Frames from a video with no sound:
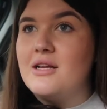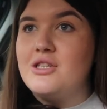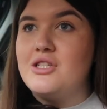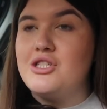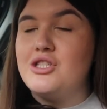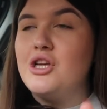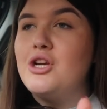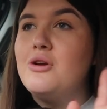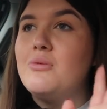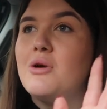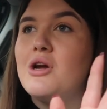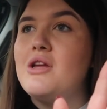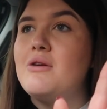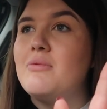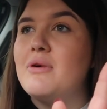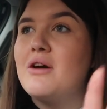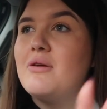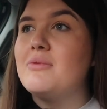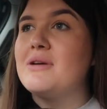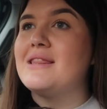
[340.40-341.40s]
do what you
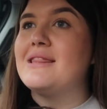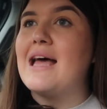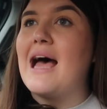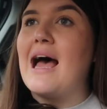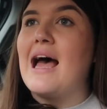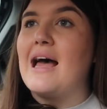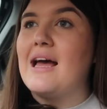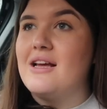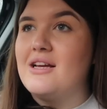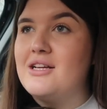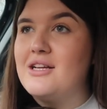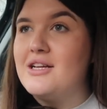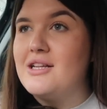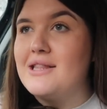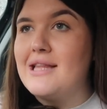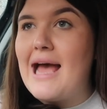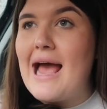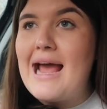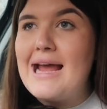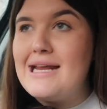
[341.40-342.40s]
will with that.
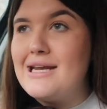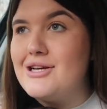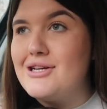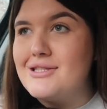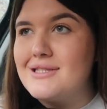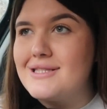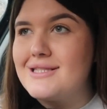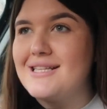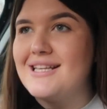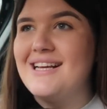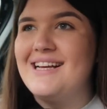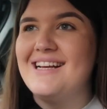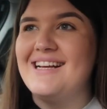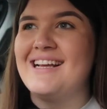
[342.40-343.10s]
The haters